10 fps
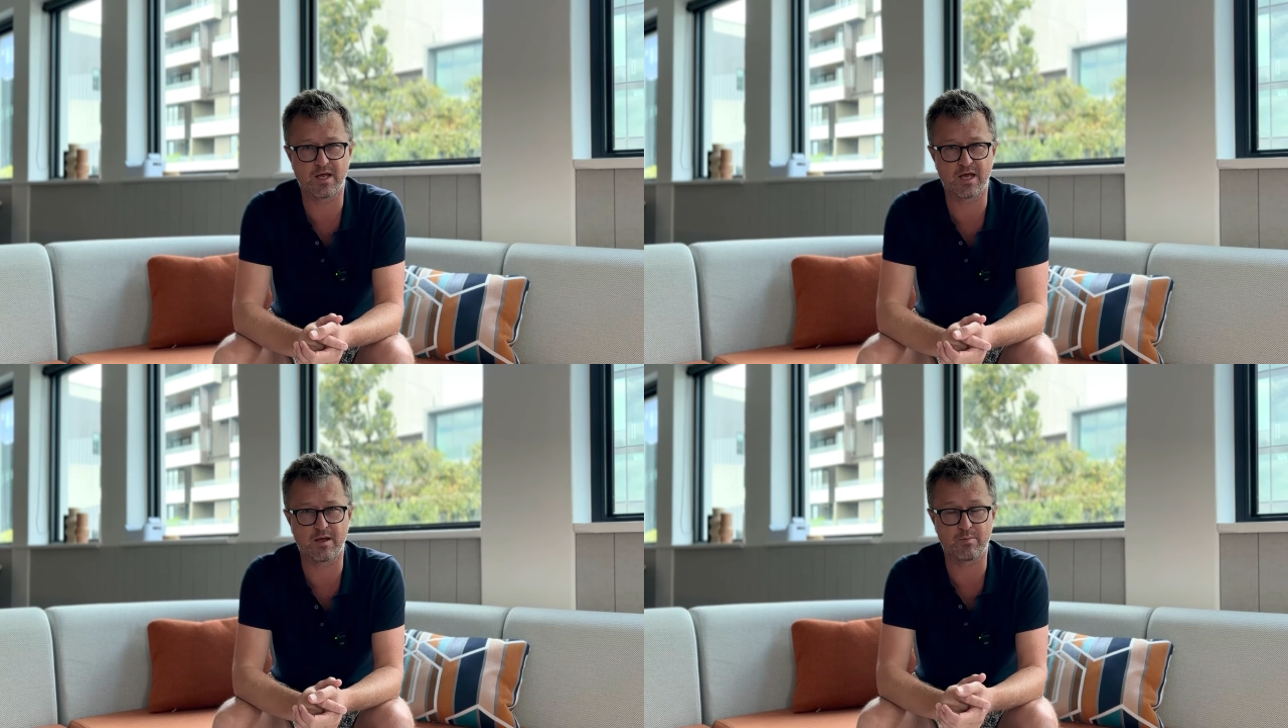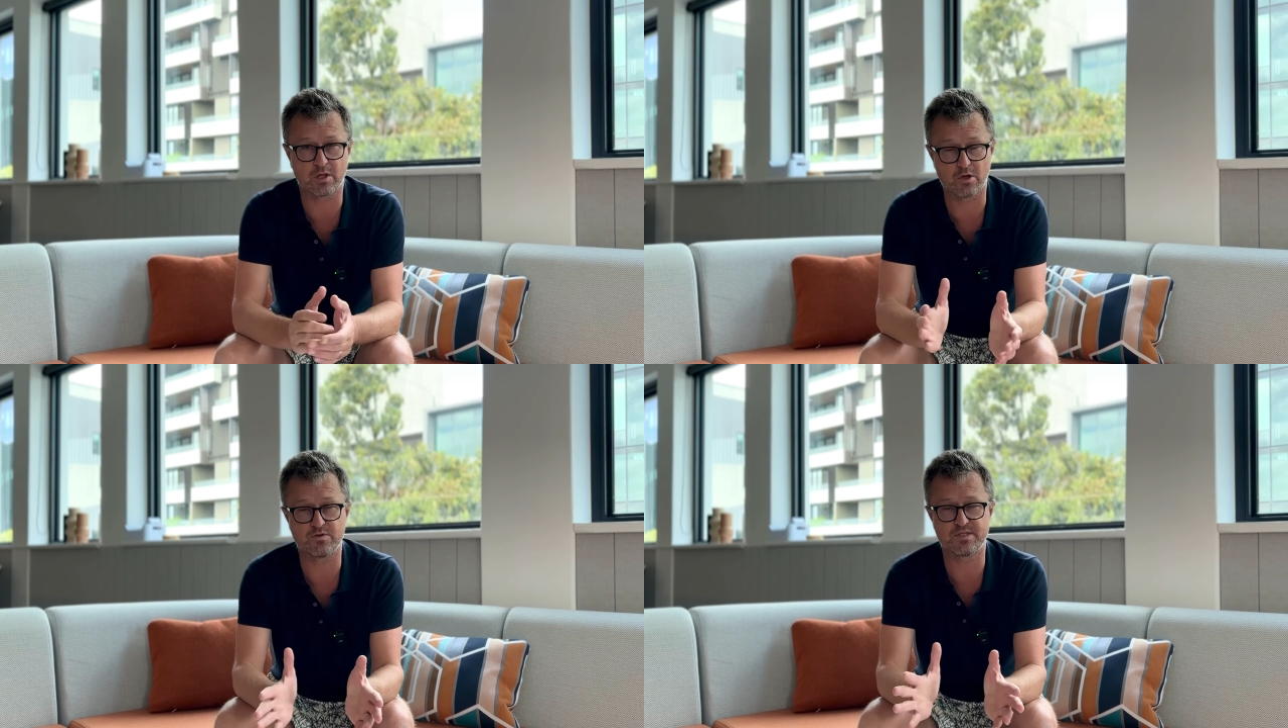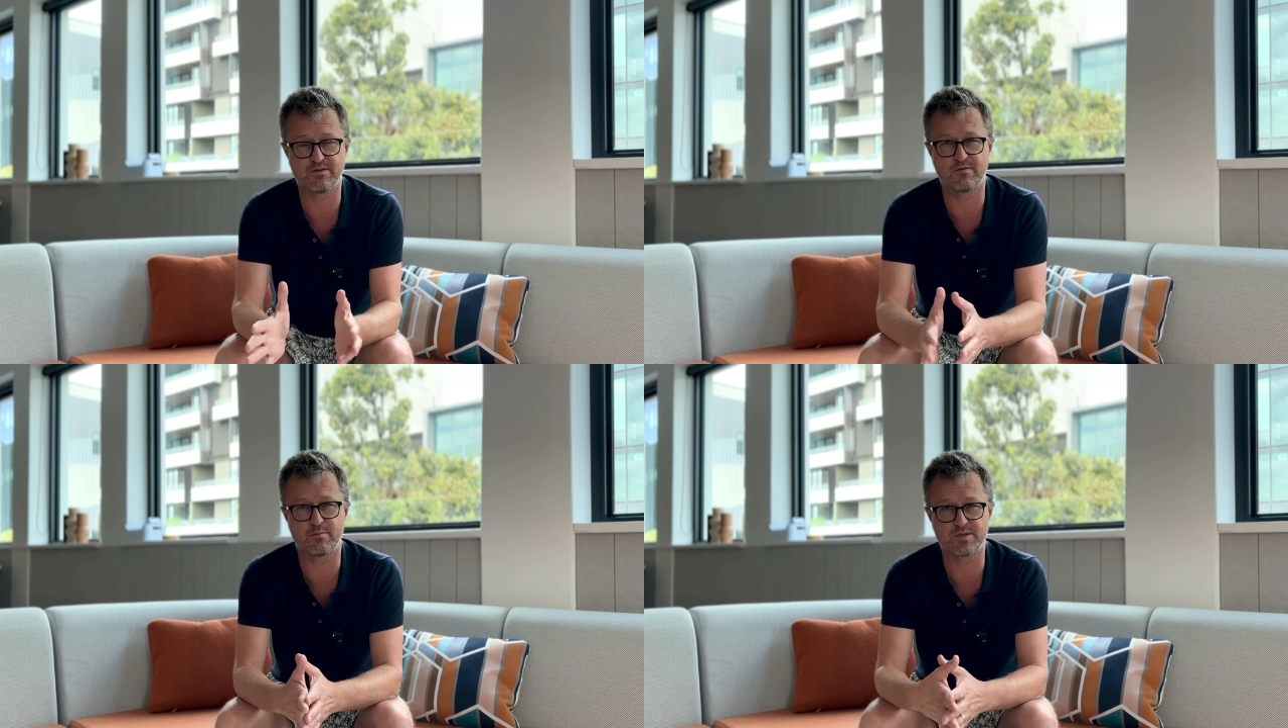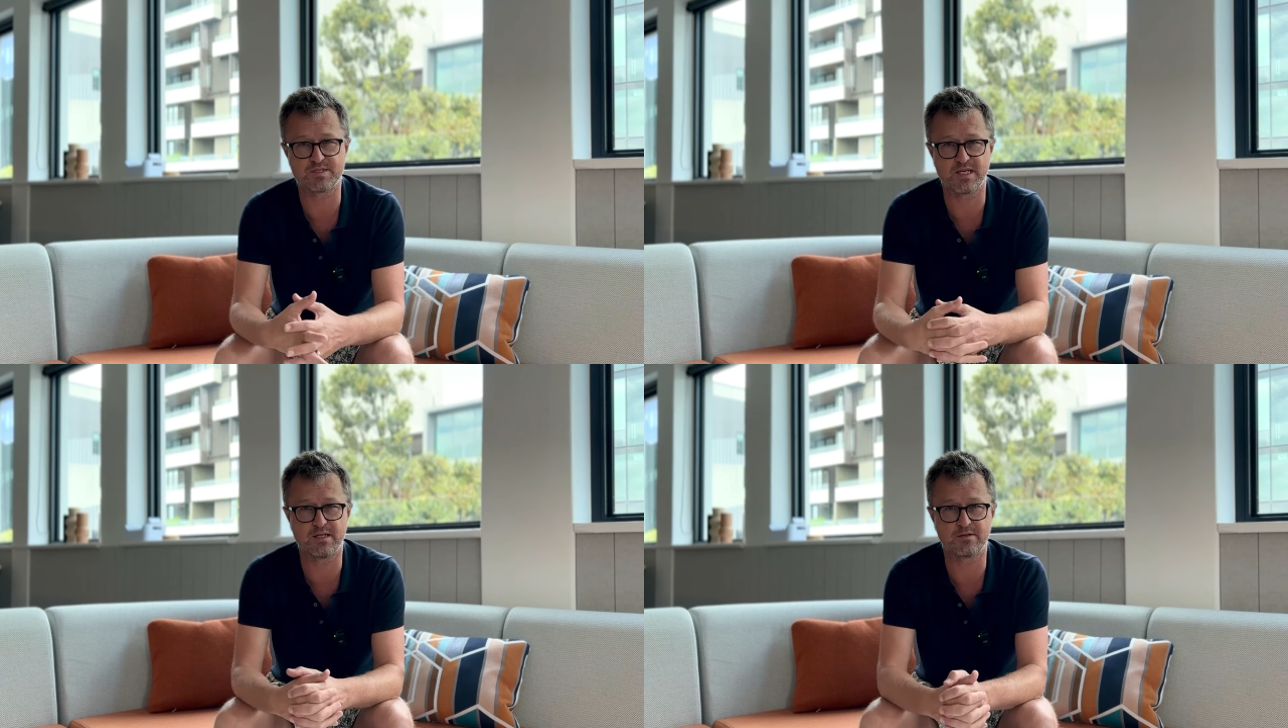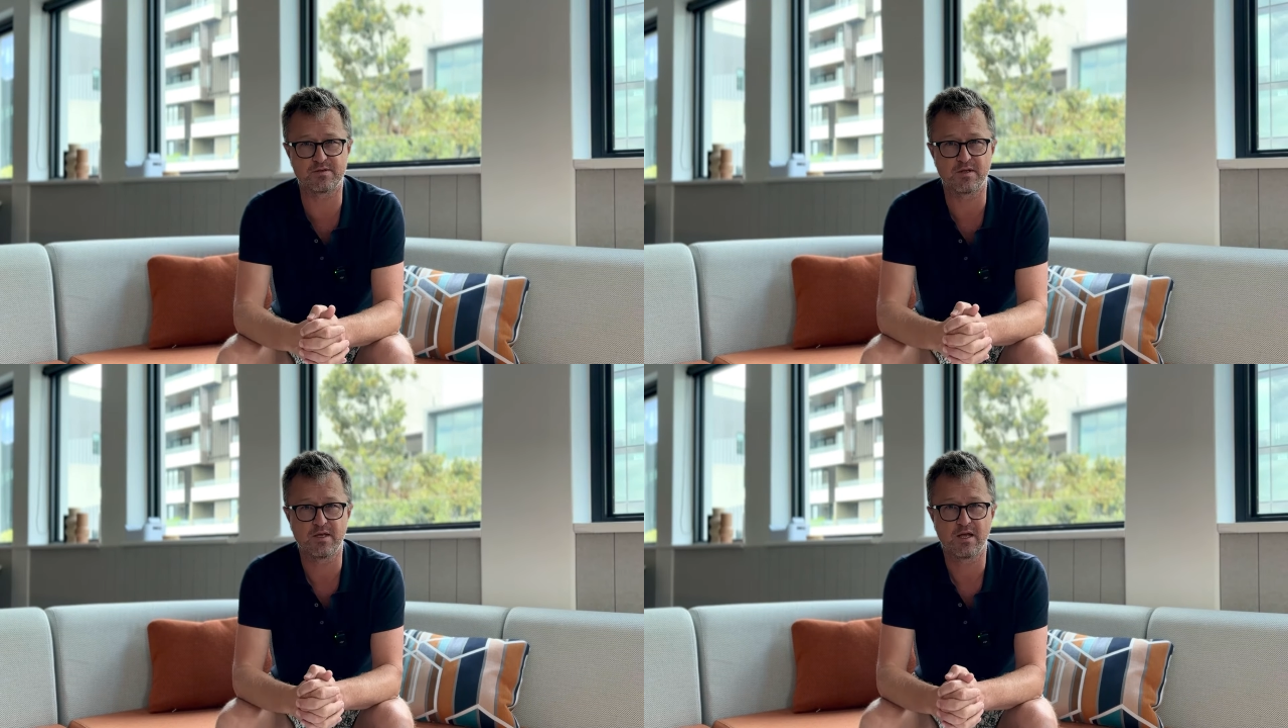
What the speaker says: below 7%,